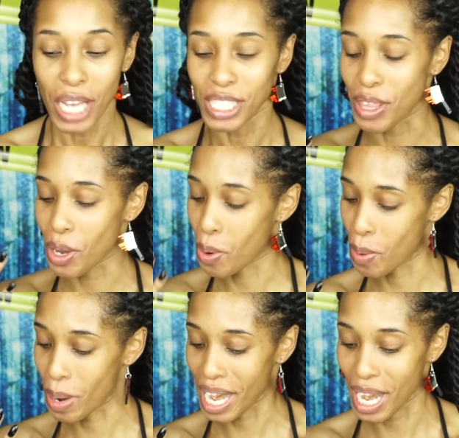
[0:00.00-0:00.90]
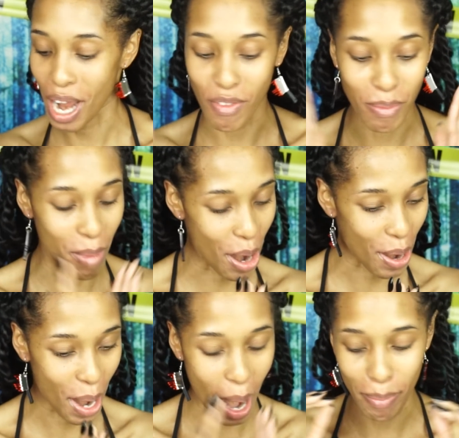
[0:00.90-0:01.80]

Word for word: to the queen of murder,